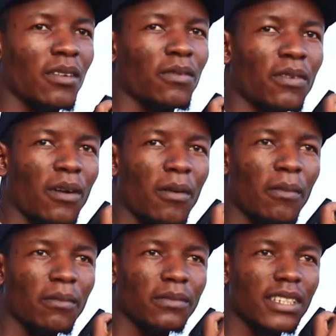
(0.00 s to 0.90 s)

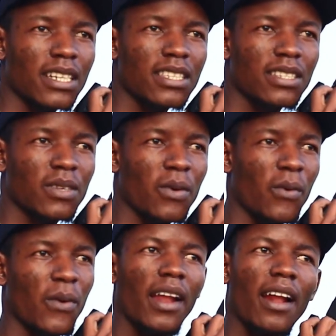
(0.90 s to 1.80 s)
from just
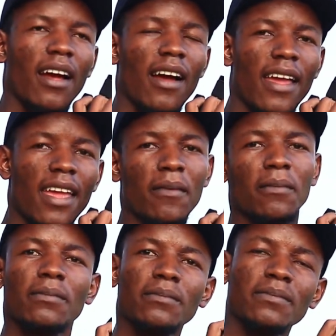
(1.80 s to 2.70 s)
where I am.
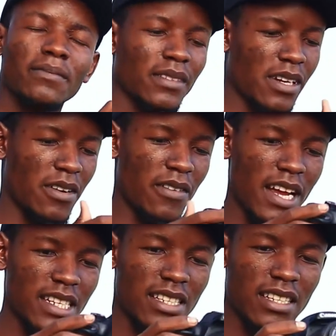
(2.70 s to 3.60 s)
All
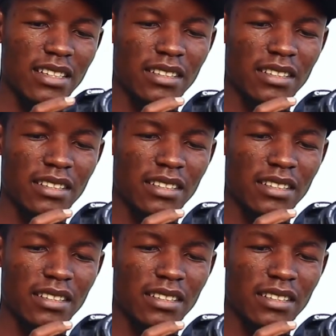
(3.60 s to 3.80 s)
right.